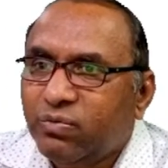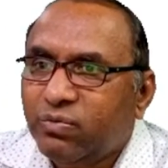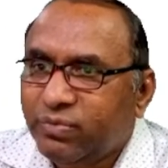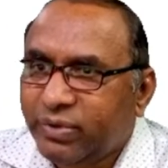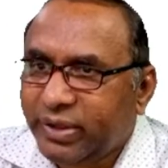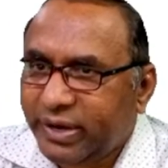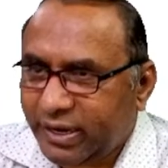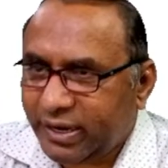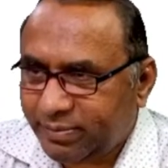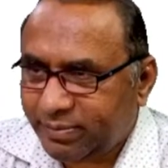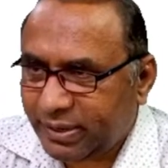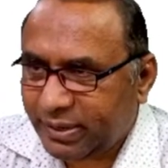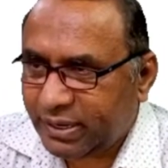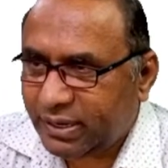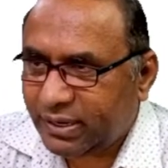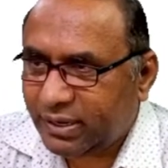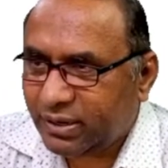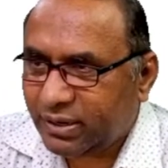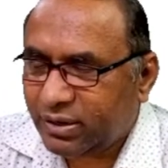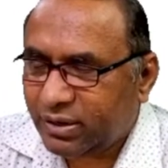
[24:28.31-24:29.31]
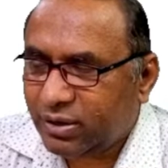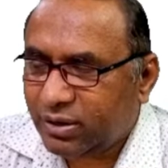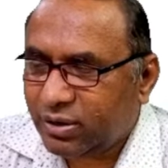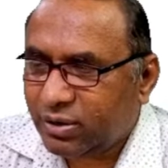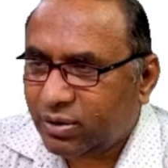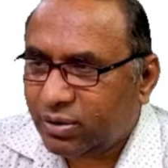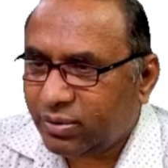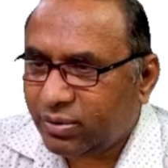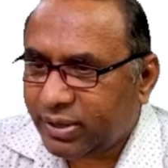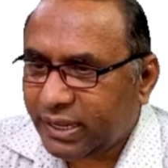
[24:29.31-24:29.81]
variable.
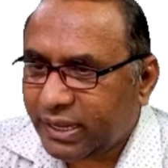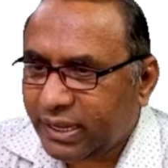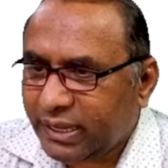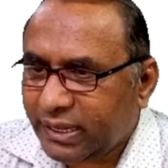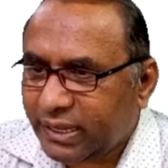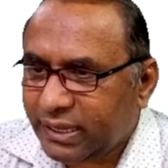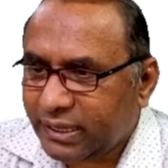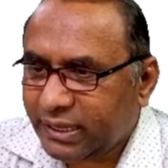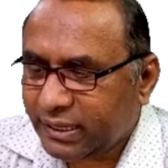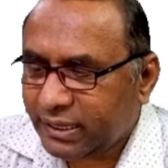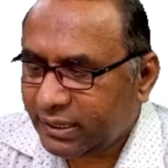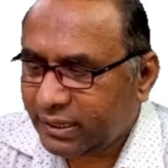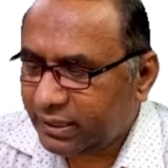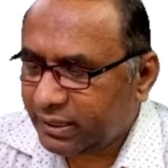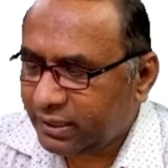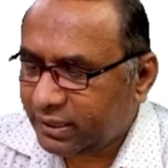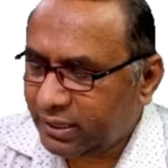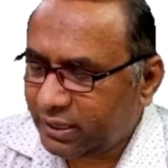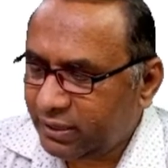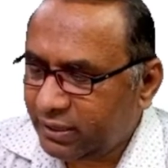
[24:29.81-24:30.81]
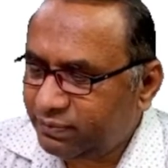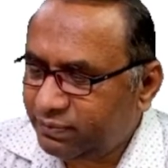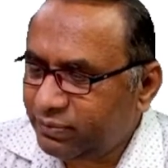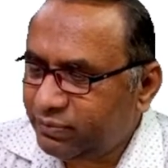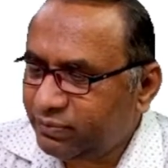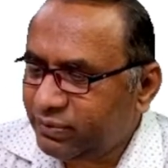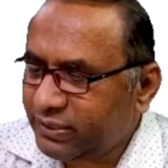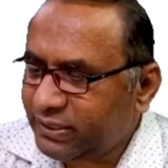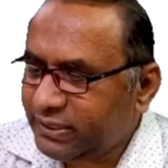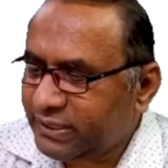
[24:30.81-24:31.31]
Okay. If
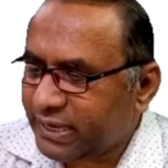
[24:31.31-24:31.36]
we